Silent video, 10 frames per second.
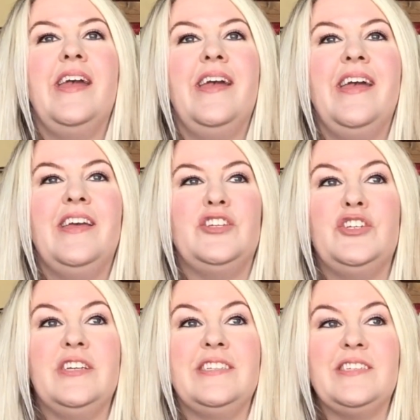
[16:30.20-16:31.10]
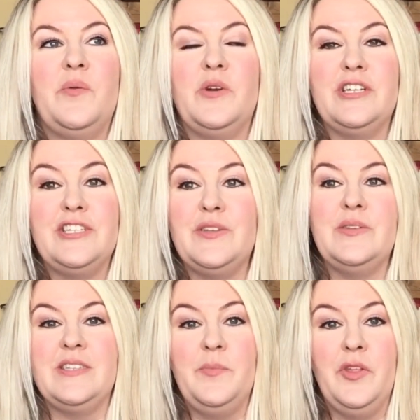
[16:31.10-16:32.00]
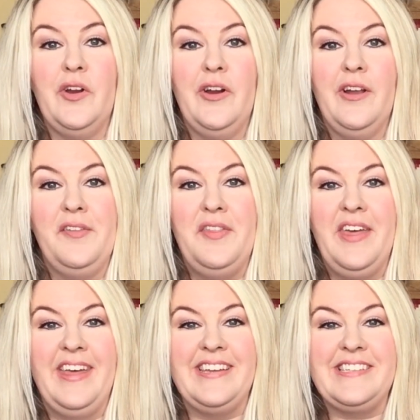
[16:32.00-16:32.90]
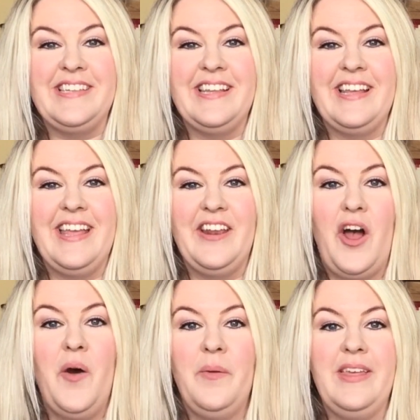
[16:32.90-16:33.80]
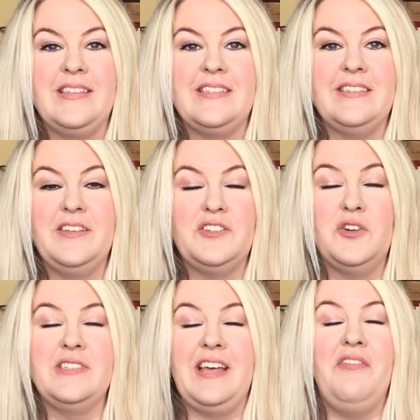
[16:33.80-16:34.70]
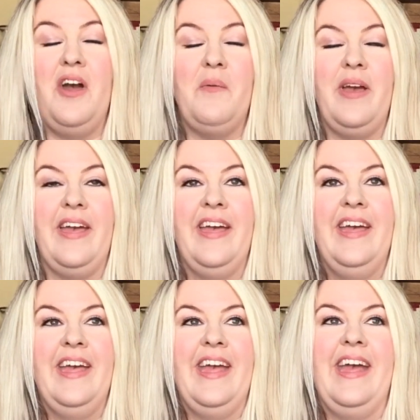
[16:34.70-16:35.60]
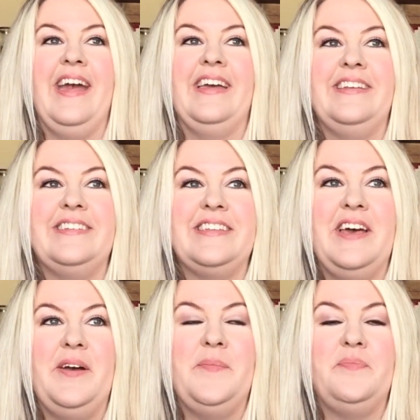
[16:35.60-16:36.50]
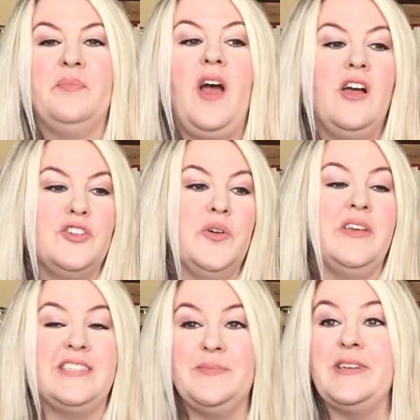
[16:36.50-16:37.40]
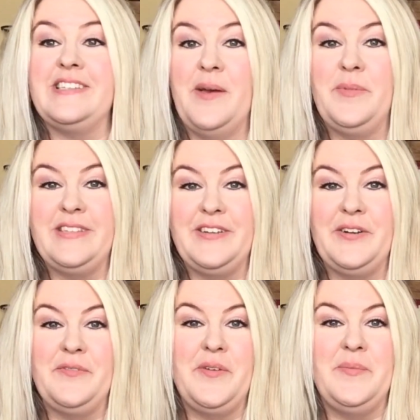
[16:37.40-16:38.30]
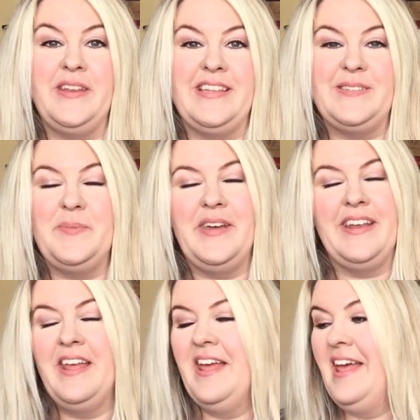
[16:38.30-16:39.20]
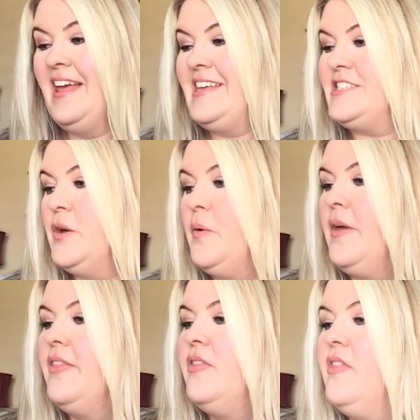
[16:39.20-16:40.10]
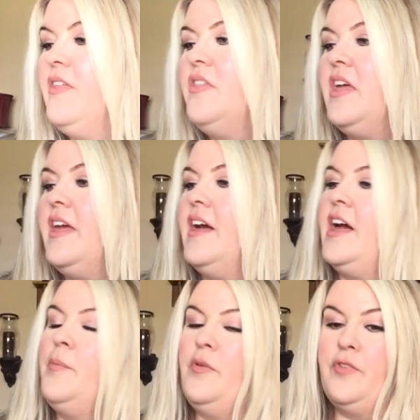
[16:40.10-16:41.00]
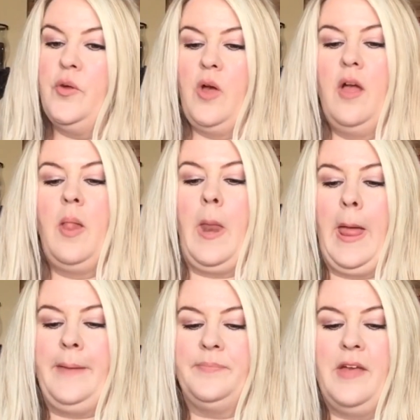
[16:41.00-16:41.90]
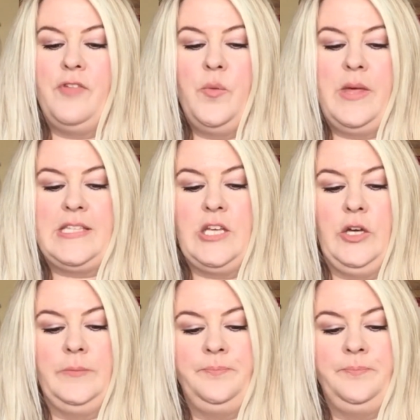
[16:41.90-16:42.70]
it's just, we're just so similar that it always turns out that way. And I'll show you some examples here in a few minutes. But so a few weeks ago,